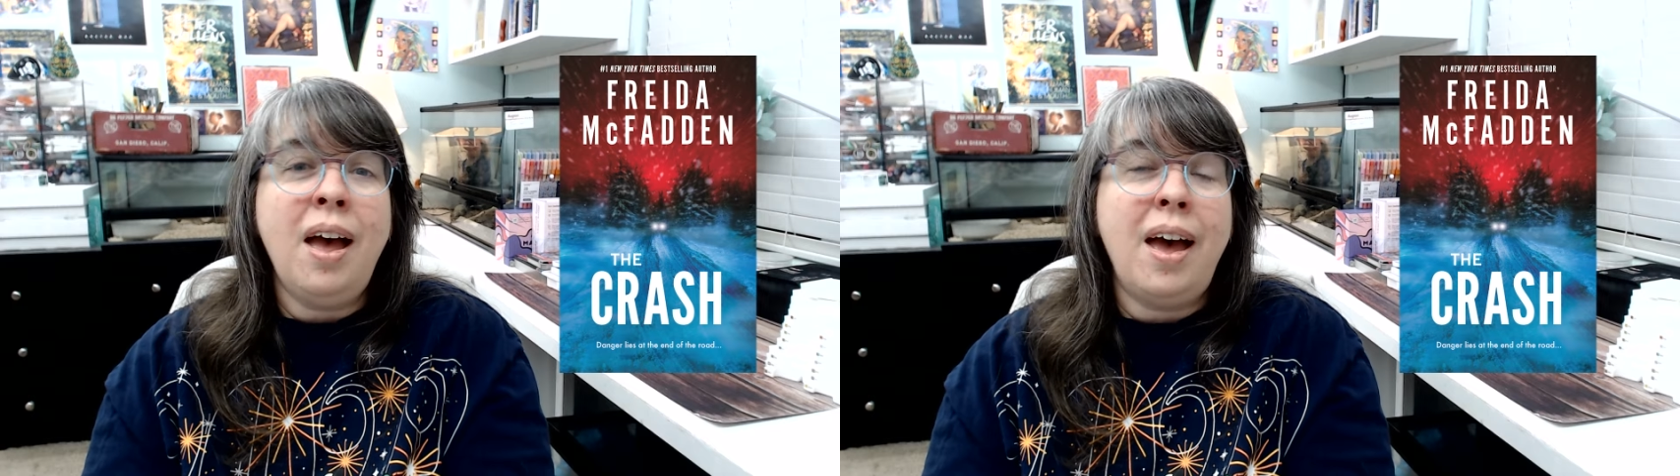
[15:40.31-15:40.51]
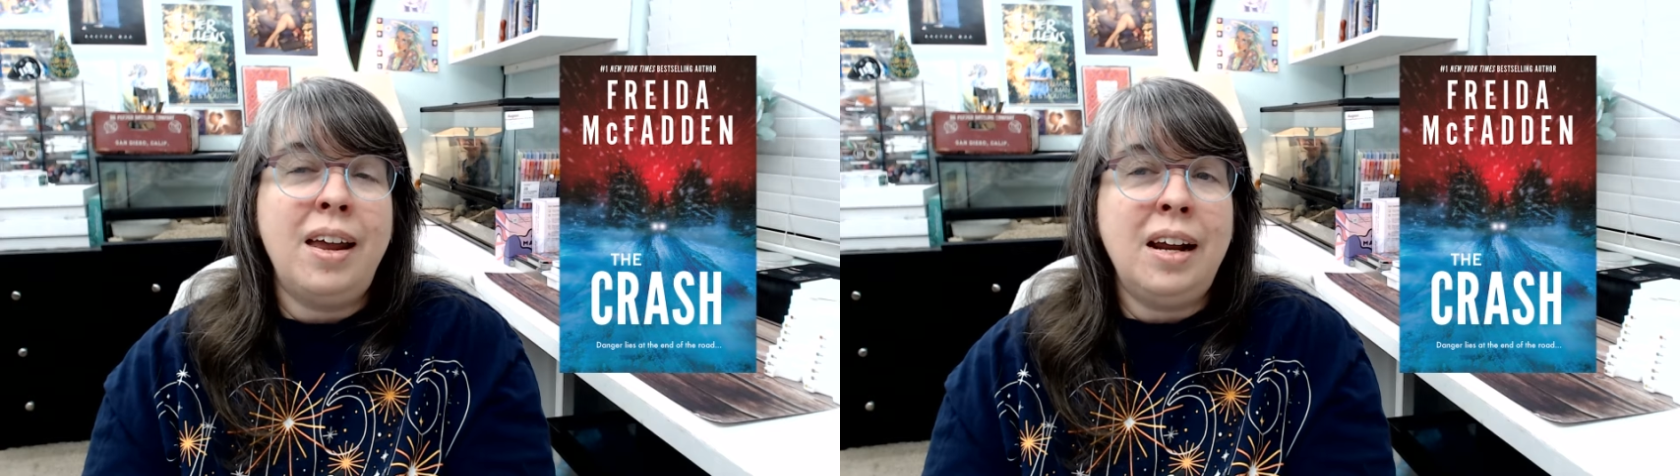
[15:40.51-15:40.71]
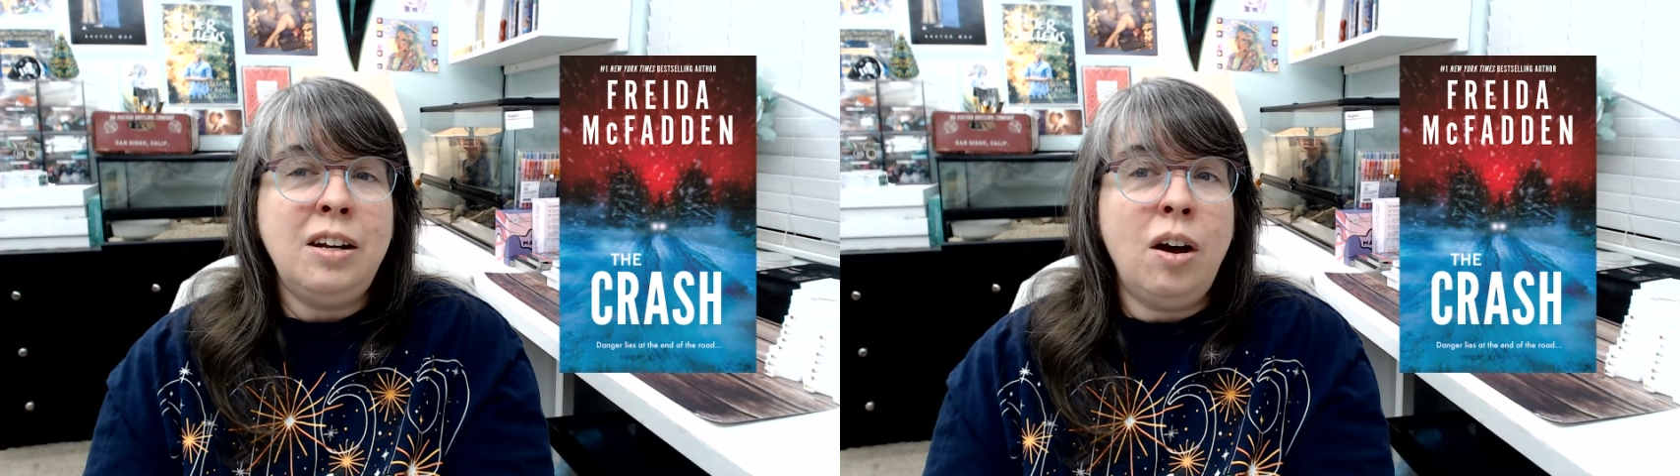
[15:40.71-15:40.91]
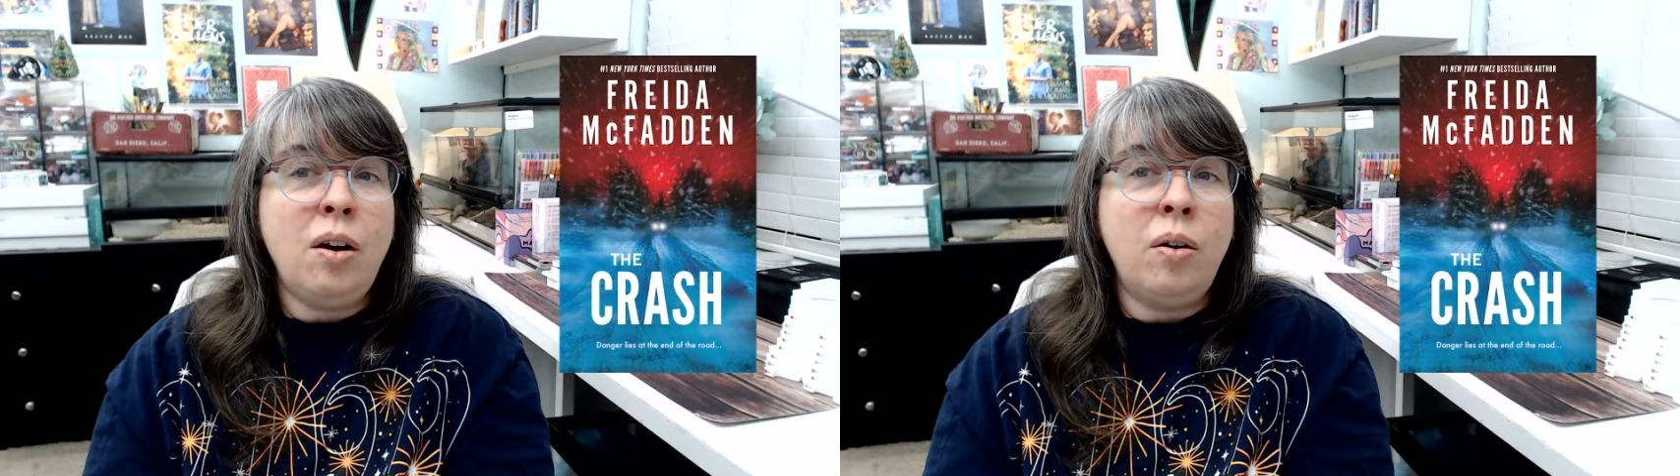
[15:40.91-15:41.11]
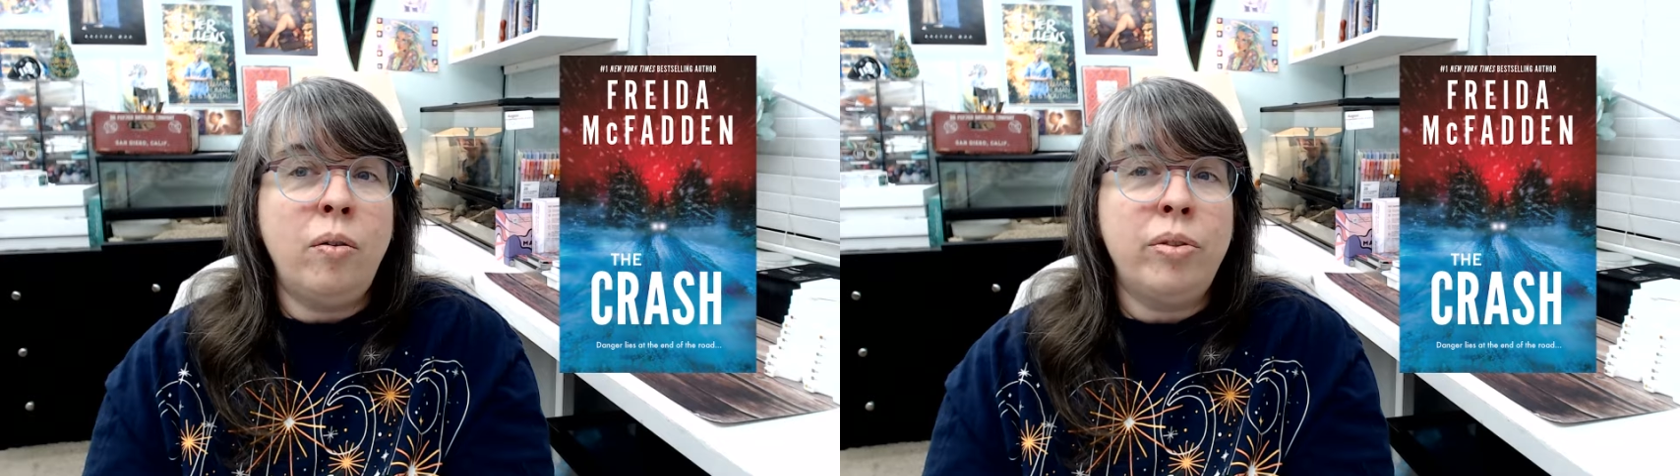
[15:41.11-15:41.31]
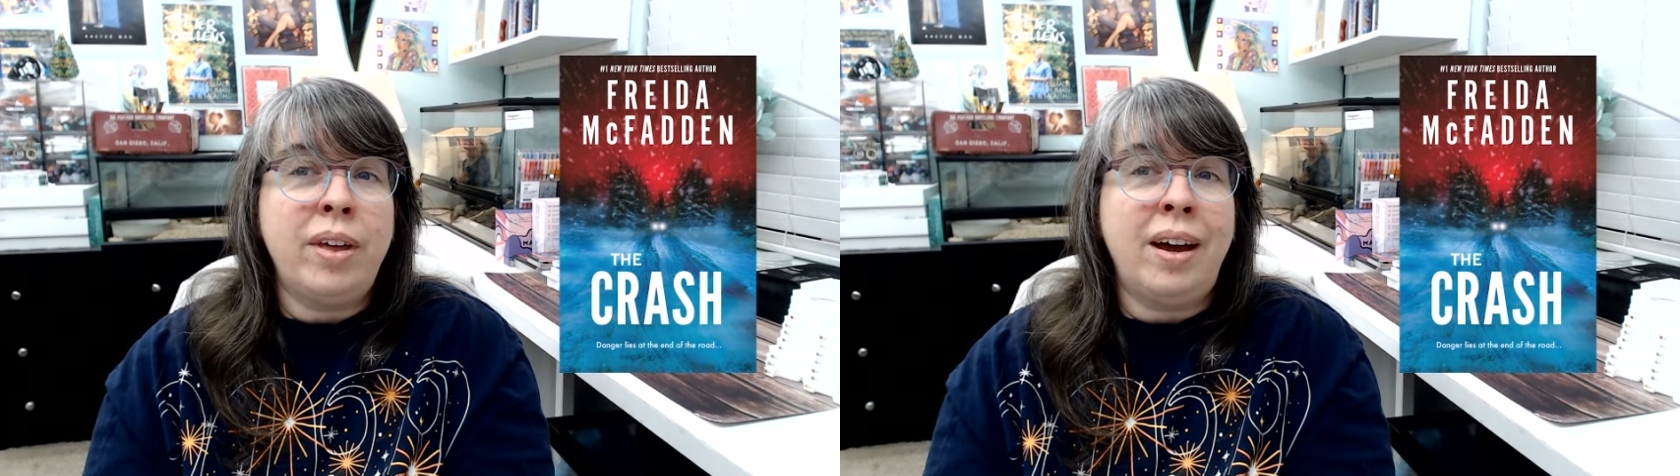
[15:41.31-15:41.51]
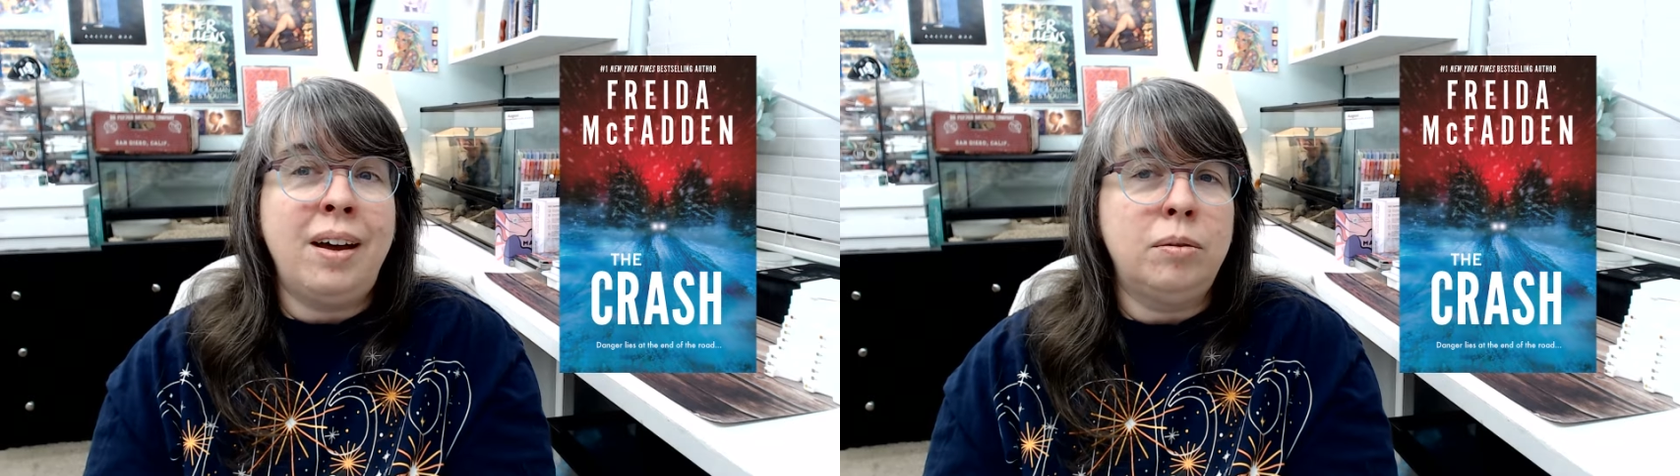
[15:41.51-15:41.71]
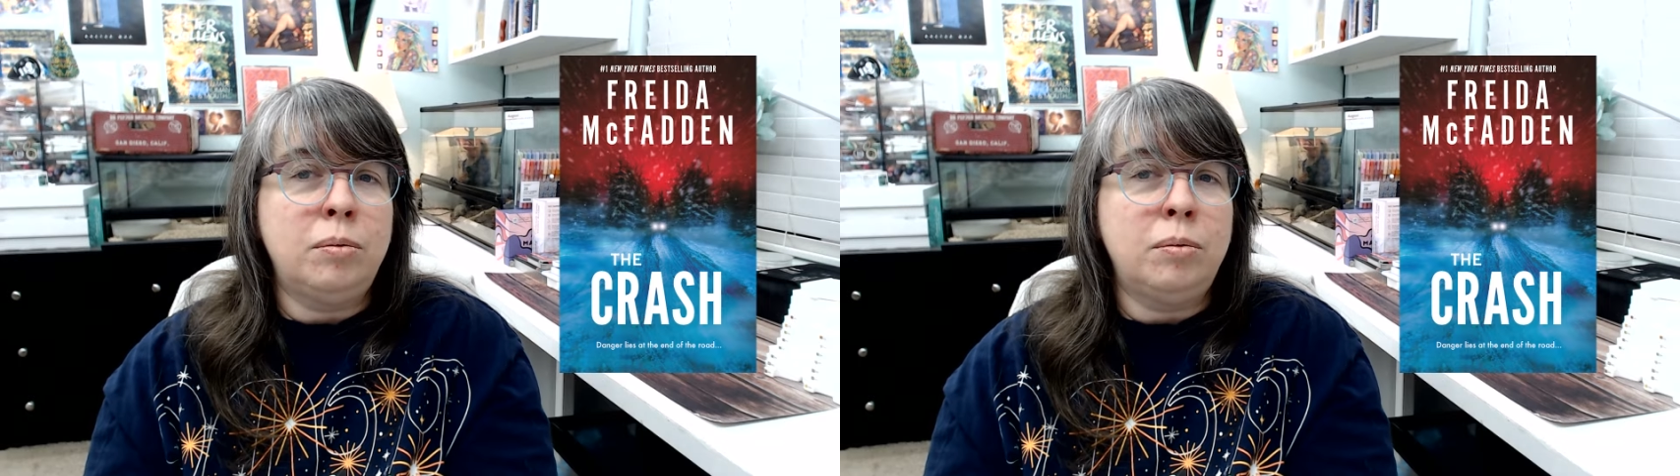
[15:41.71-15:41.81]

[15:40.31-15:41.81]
And I know that